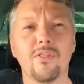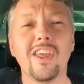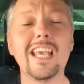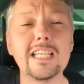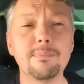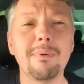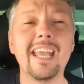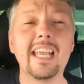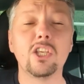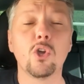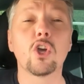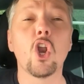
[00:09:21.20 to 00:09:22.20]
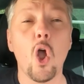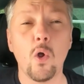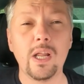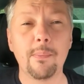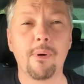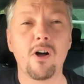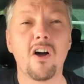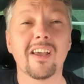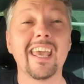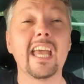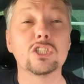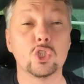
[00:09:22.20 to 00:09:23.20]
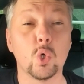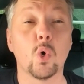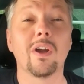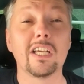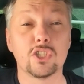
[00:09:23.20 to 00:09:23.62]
These mean you can only park here during